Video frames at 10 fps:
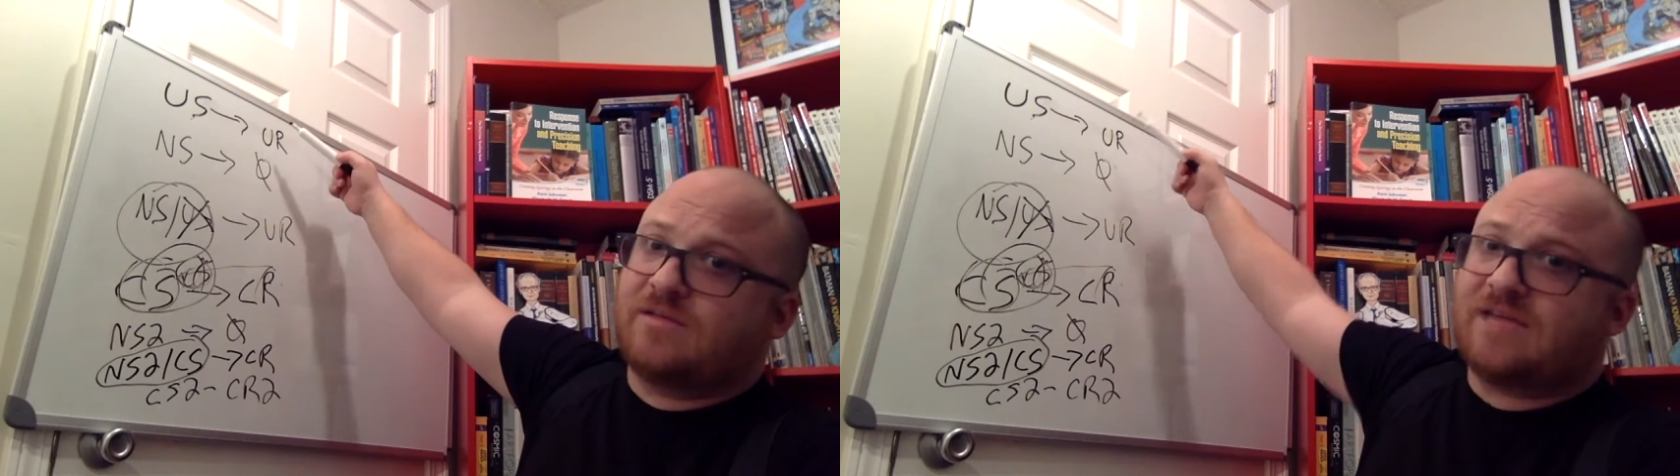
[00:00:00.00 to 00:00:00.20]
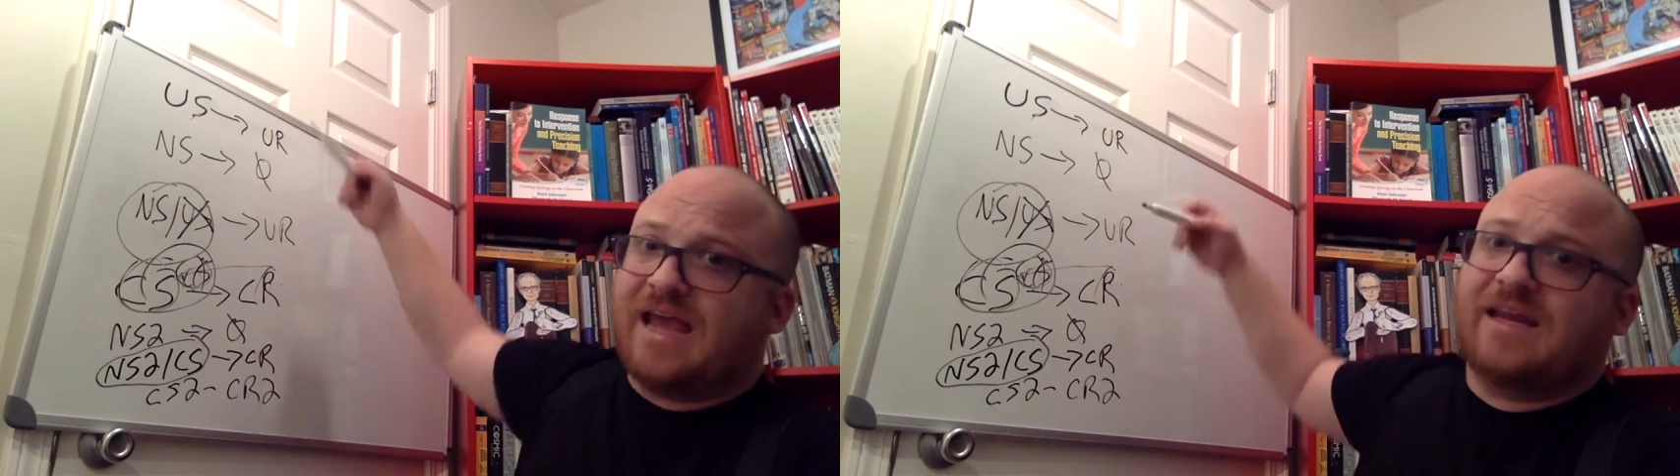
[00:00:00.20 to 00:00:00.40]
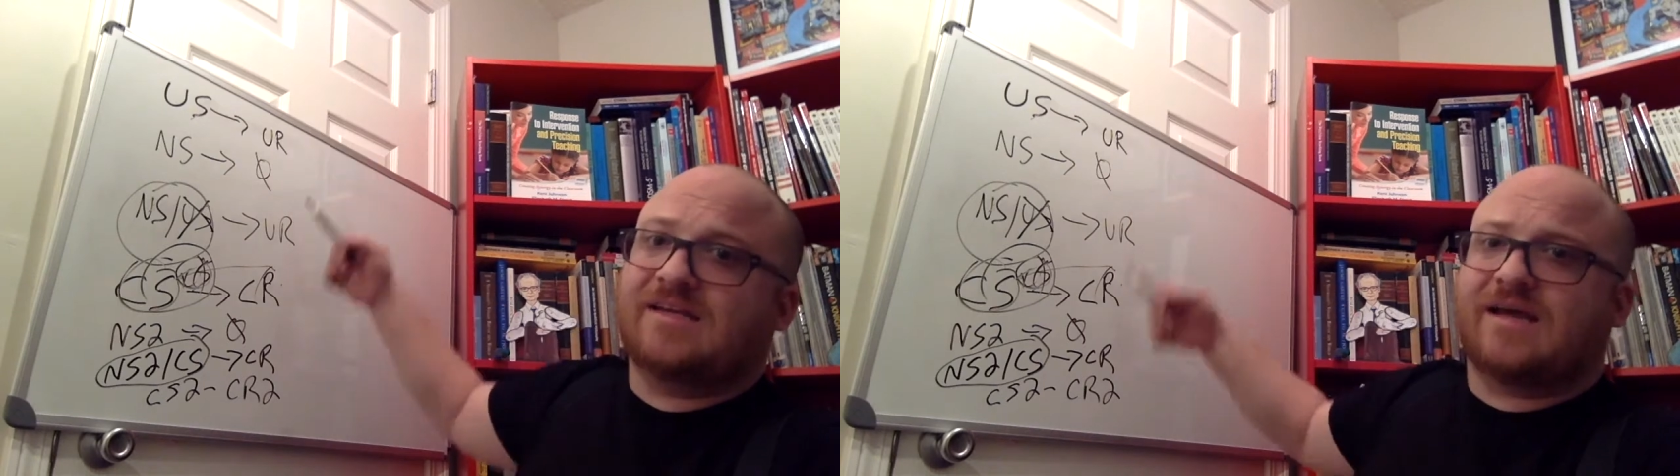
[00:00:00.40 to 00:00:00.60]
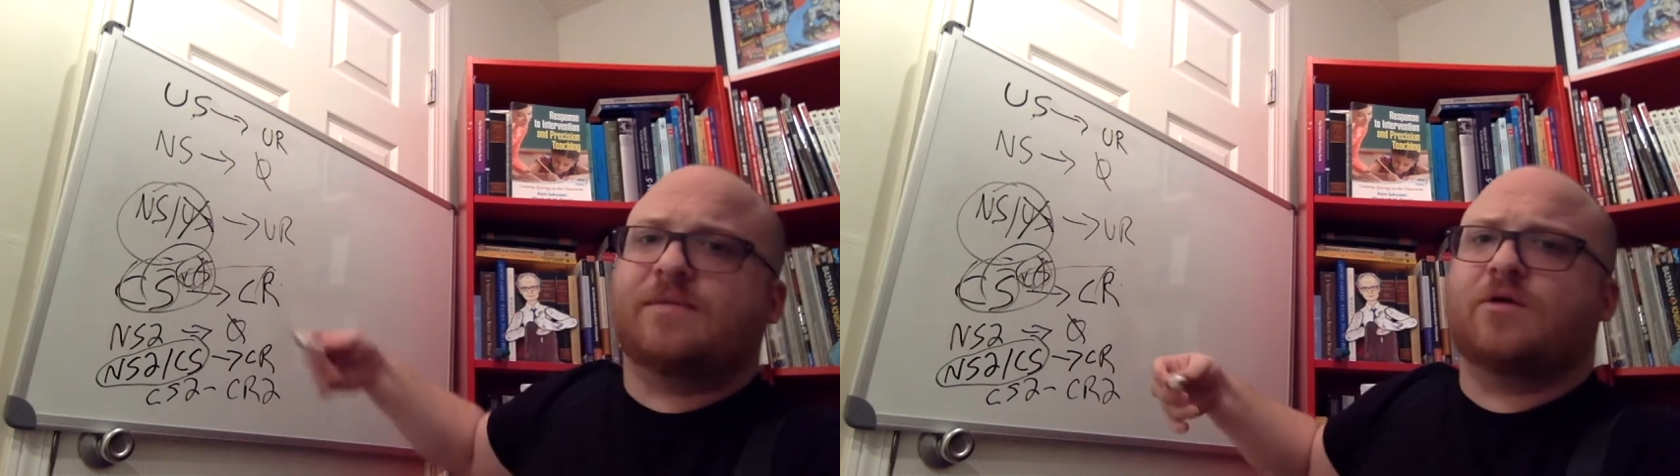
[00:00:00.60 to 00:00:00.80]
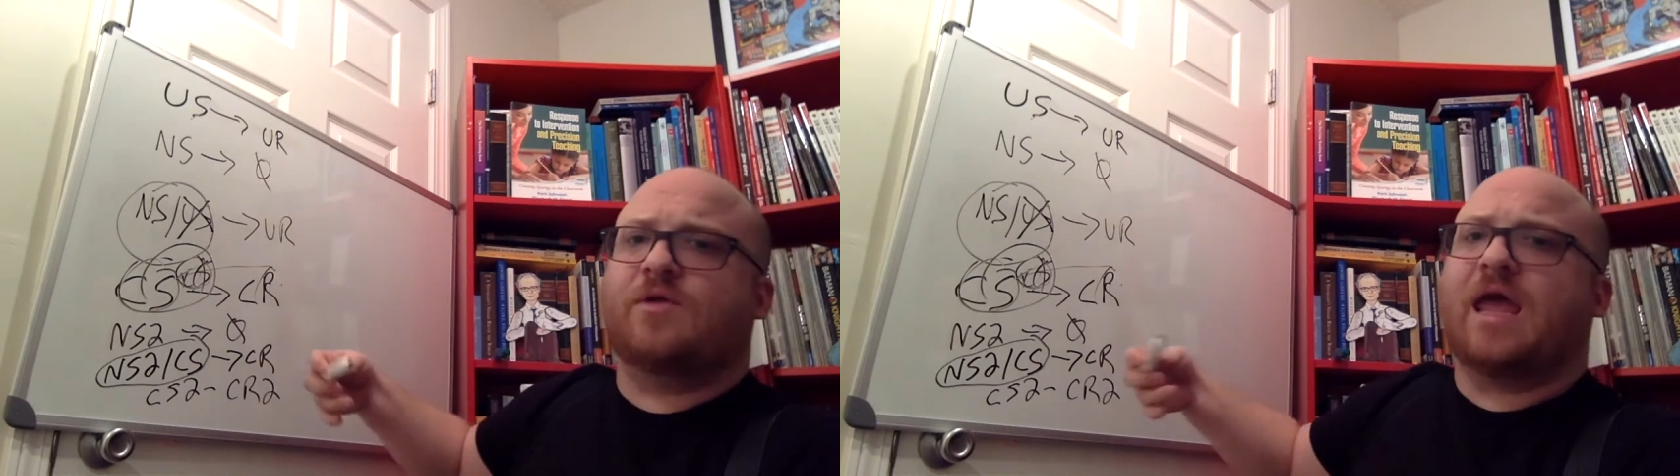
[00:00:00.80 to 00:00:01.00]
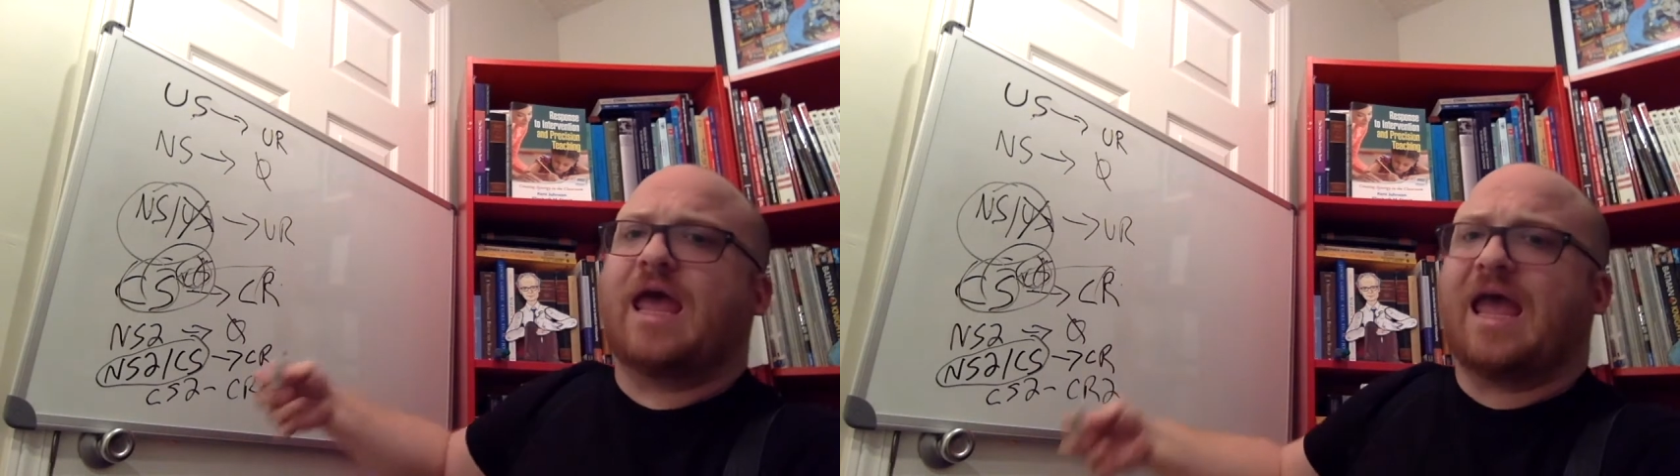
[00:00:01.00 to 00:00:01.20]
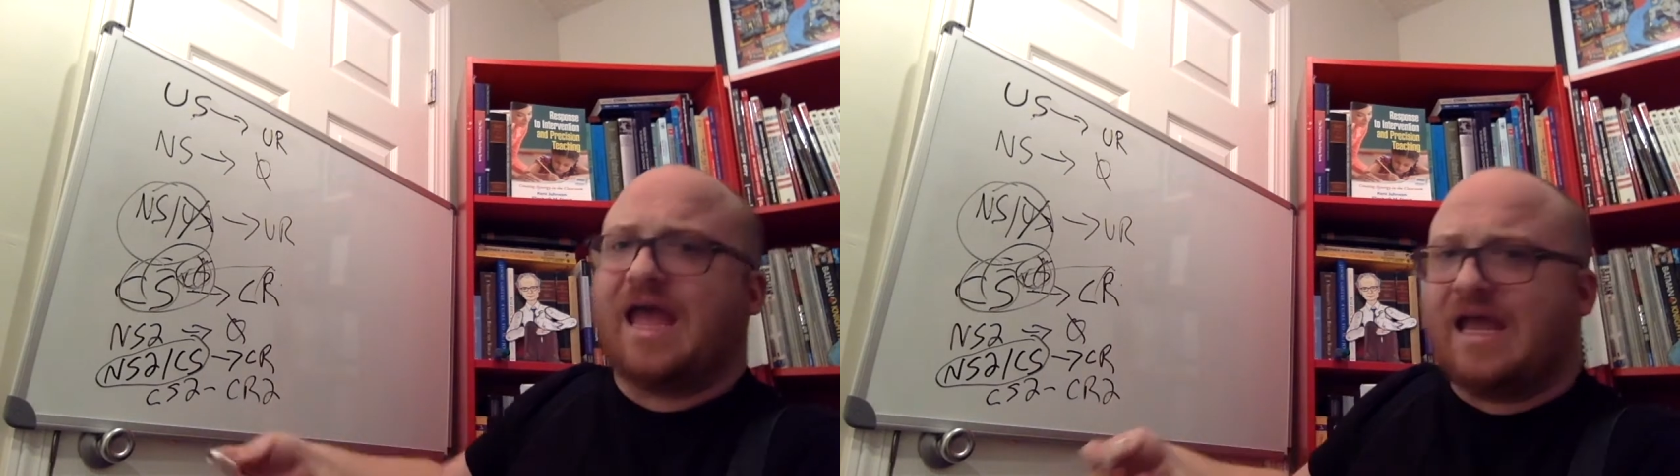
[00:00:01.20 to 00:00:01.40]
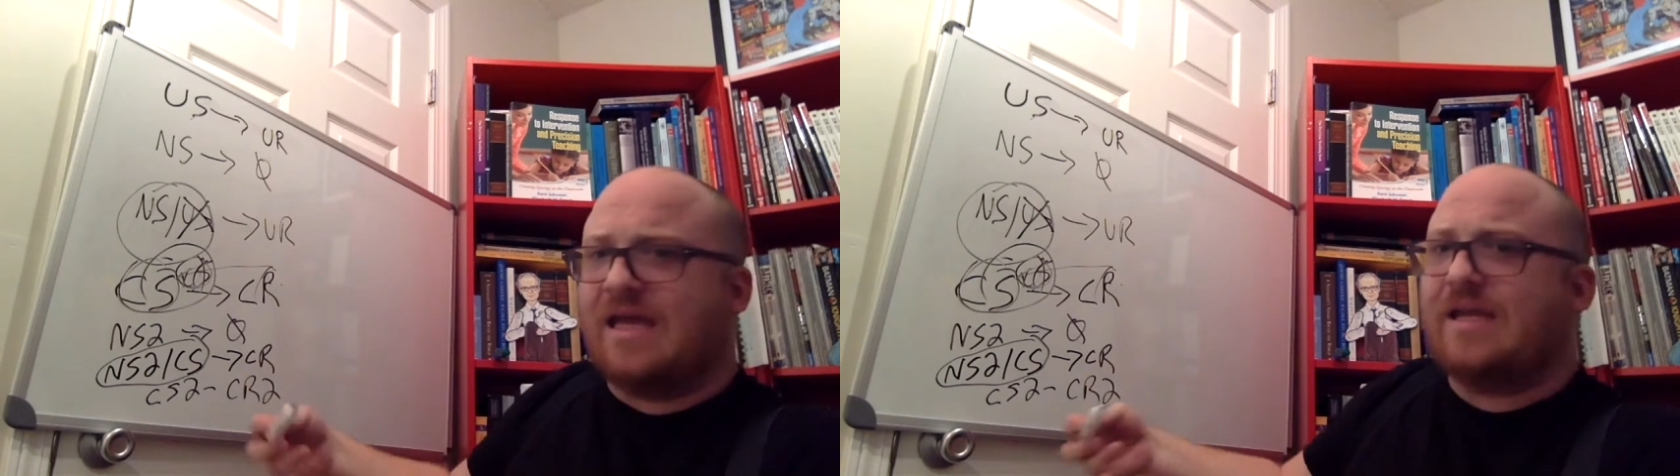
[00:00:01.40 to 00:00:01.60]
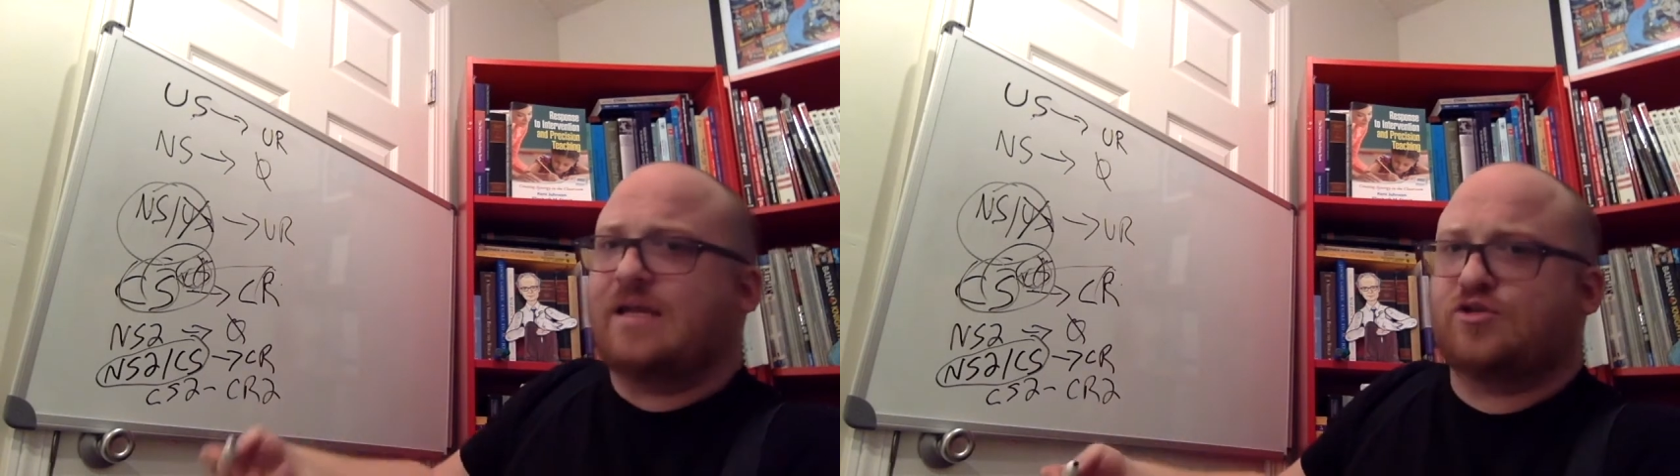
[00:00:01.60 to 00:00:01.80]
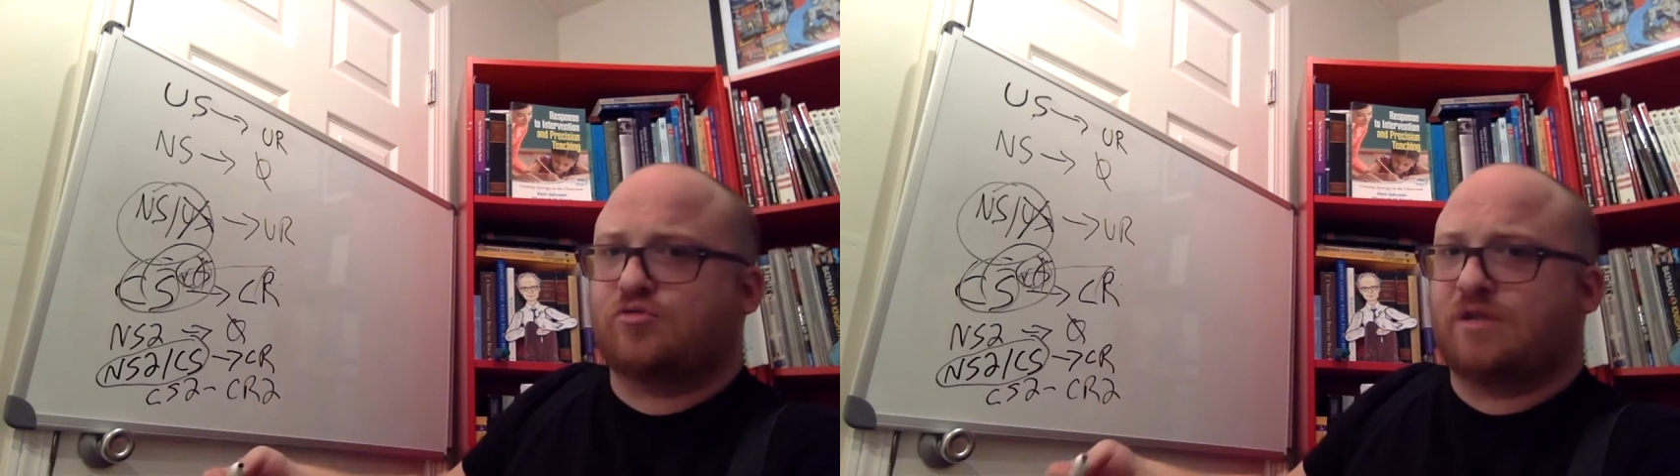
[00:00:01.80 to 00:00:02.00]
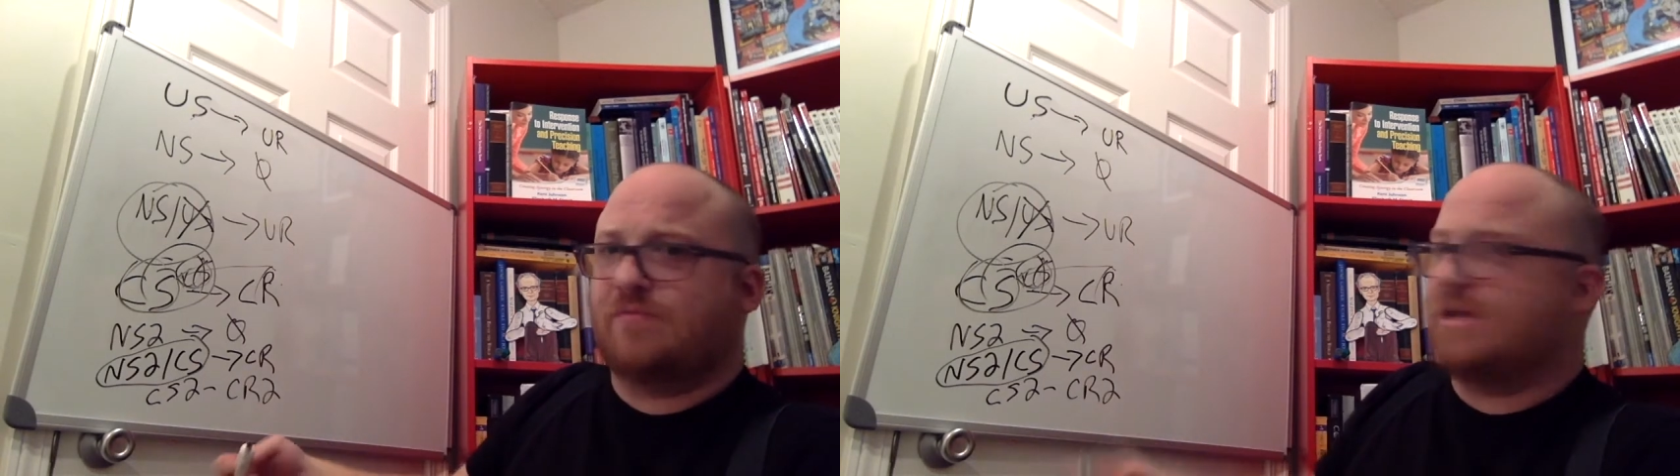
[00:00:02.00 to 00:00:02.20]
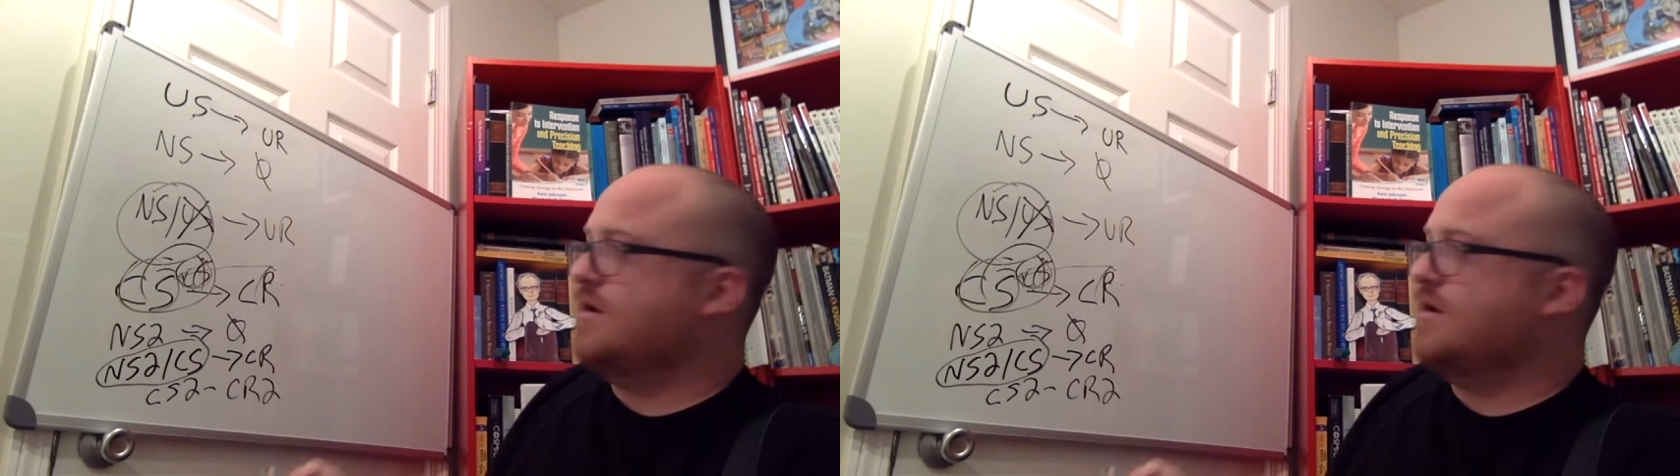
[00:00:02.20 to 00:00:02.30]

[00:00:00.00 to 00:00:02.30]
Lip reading: anytime you go to any treatment,